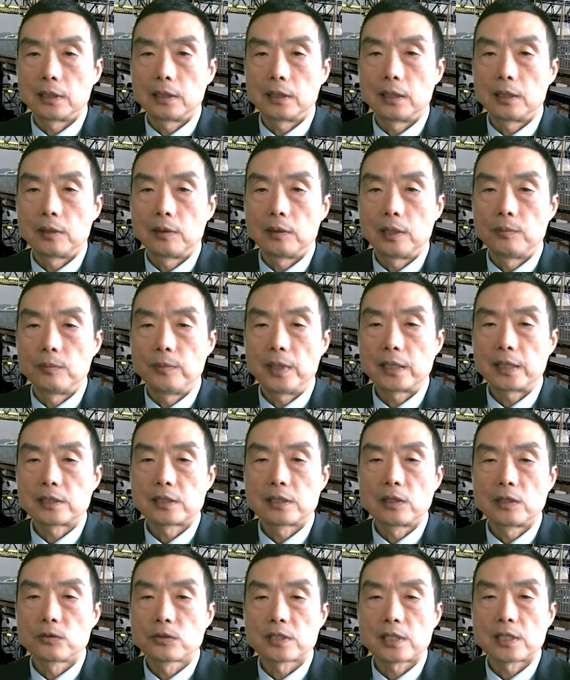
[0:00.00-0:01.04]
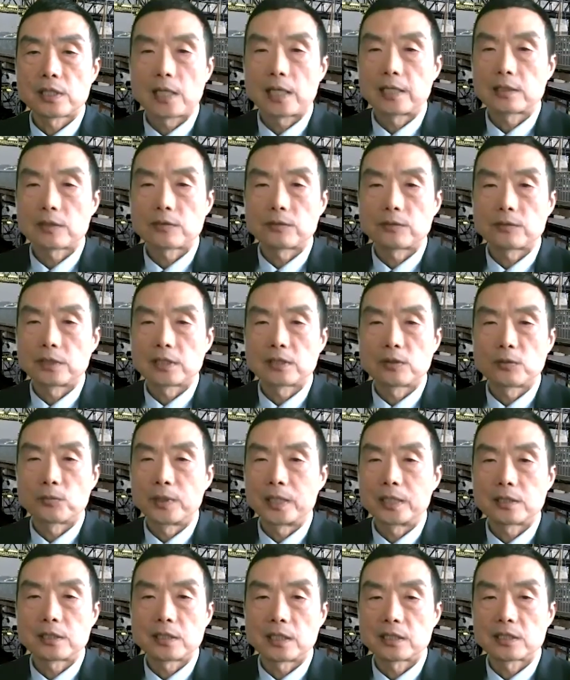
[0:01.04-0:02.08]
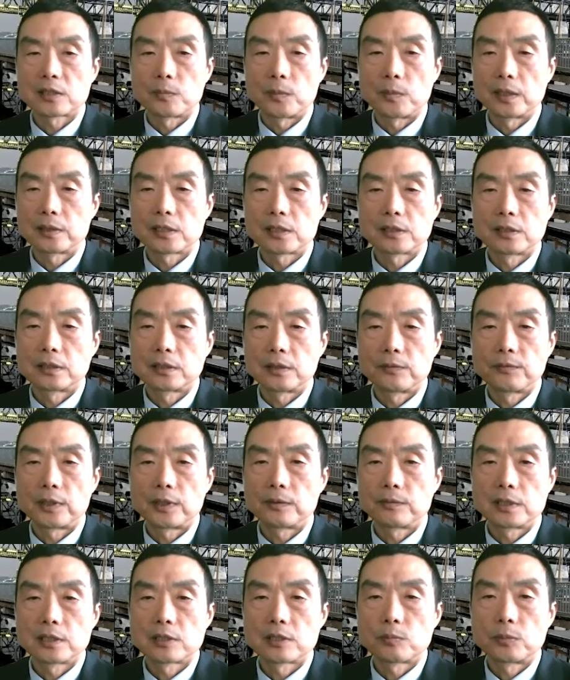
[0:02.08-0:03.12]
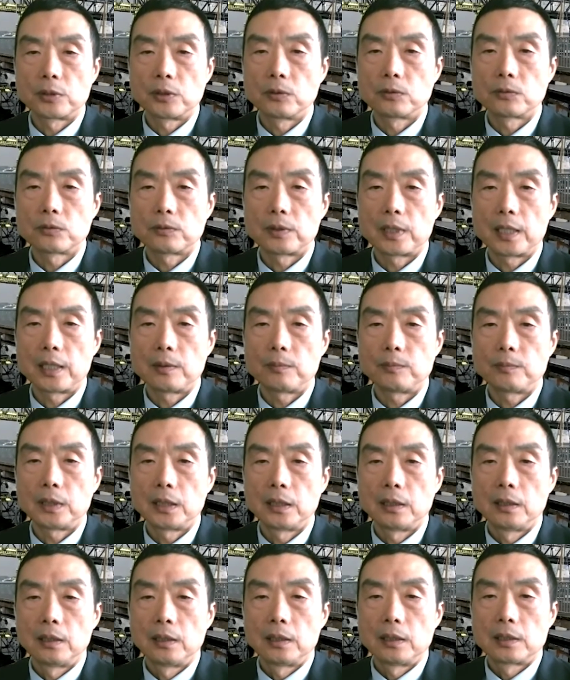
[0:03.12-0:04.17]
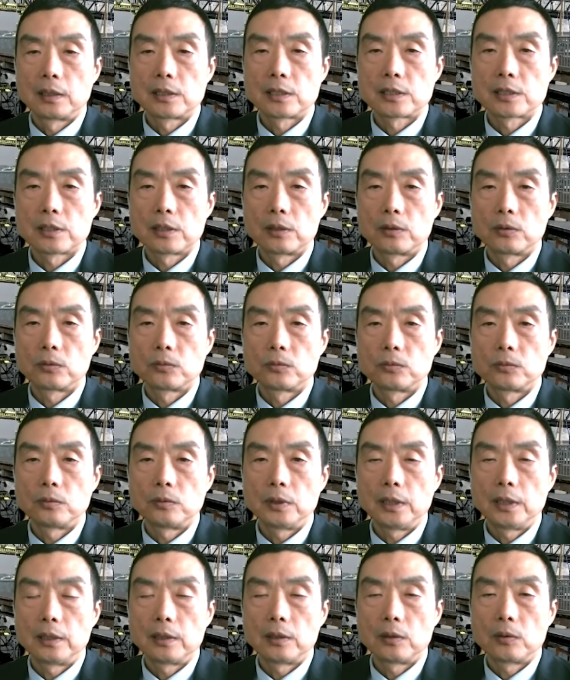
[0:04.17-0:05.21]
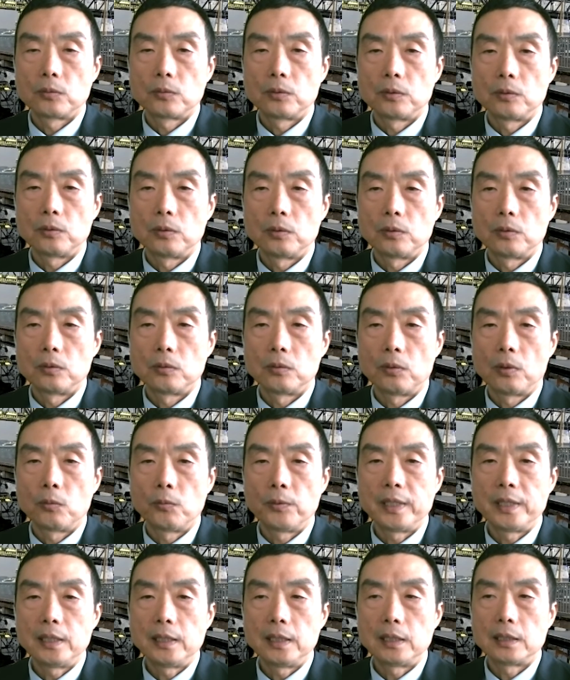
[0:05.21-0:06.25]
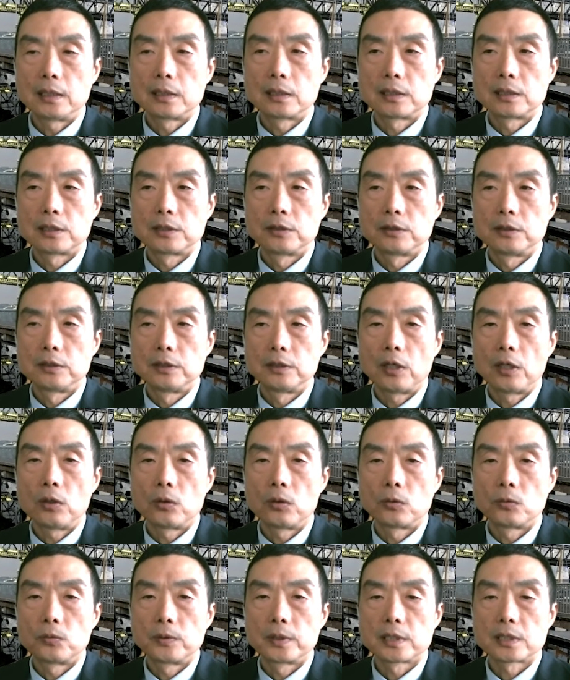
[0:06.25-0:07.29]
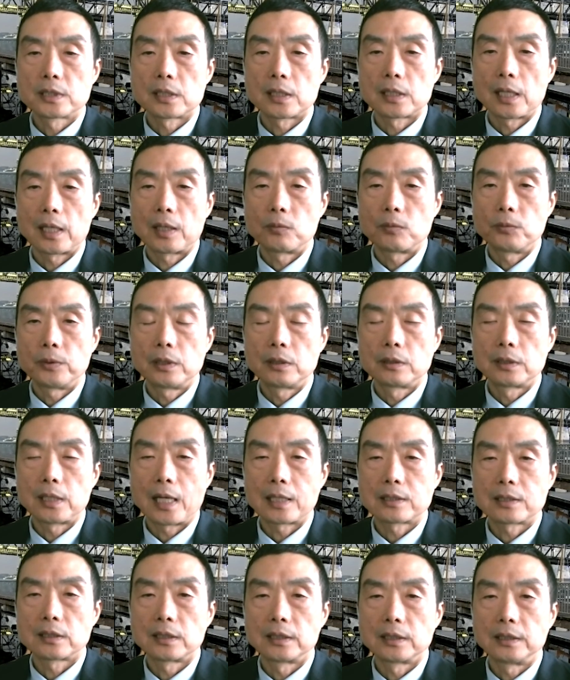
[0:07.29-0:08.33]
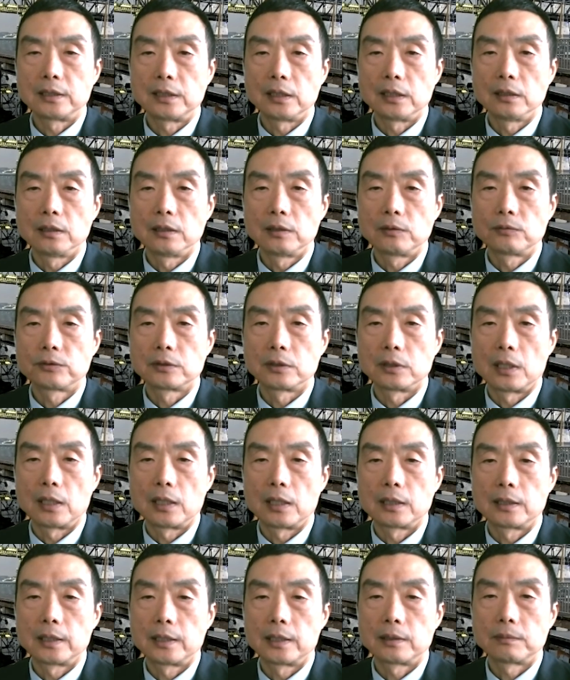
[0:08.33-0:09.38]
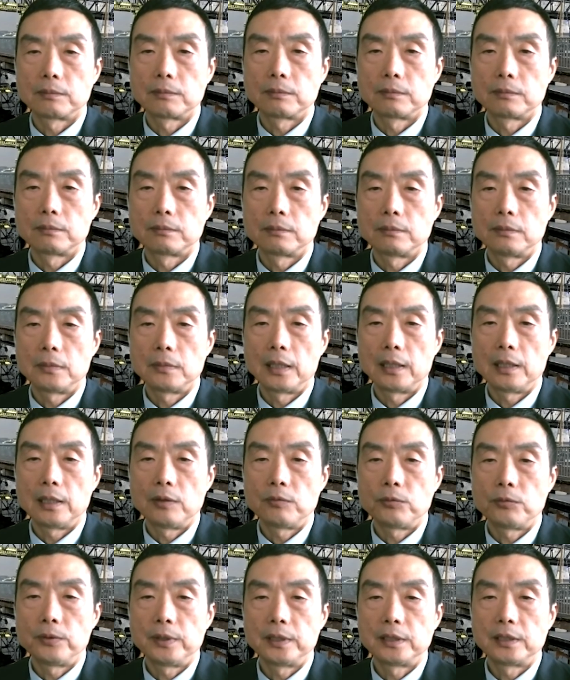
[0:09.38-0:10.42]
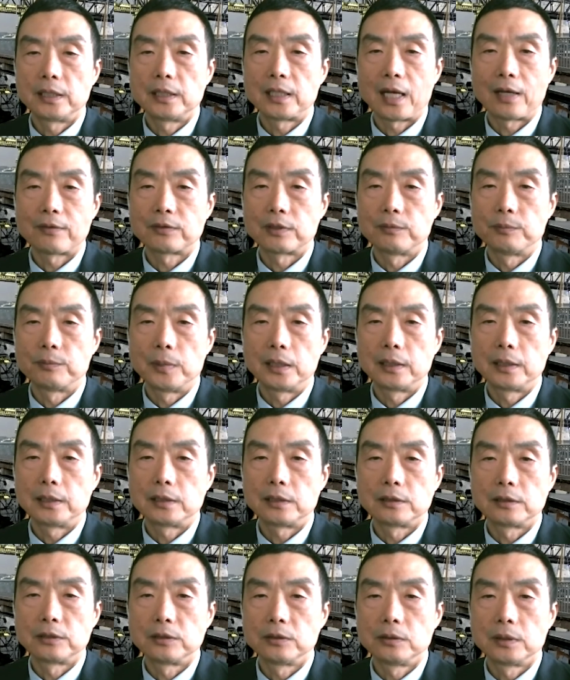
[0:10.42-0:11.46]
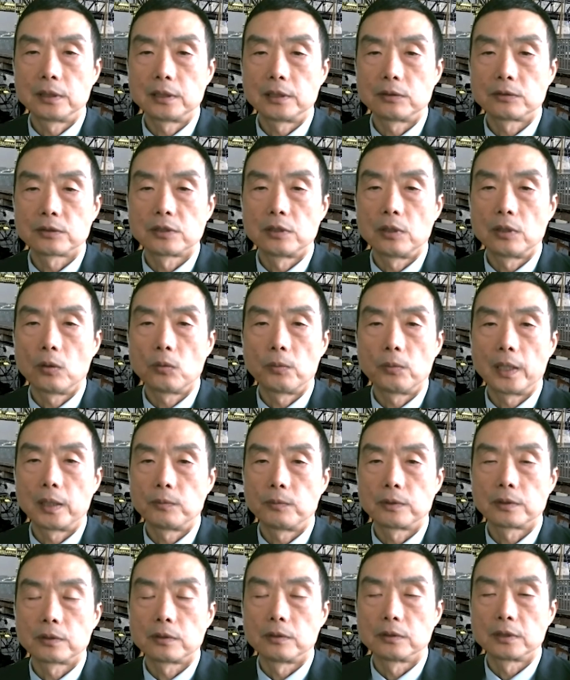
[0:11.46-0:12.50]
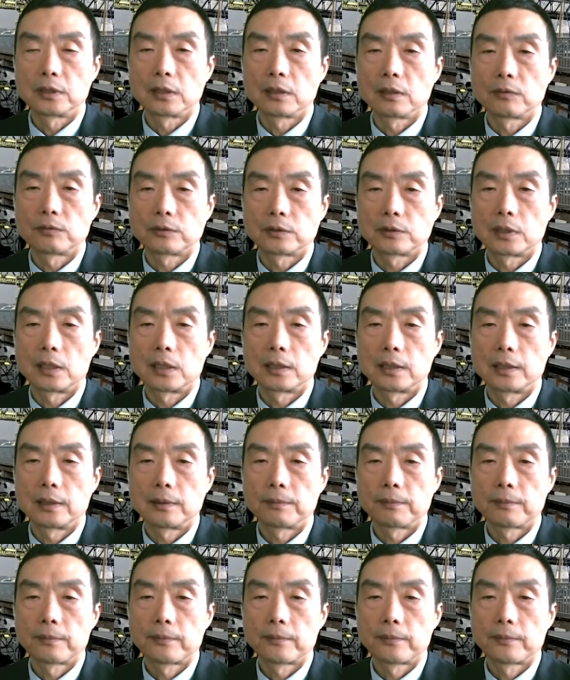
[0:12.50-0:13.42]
Uh, it makes no sense for us to wait six months to develop this program. So, you know, what we needed to know was that we could actually deliver on it. And if we didn't have the money to do it, there's no way we're going to deliver on it.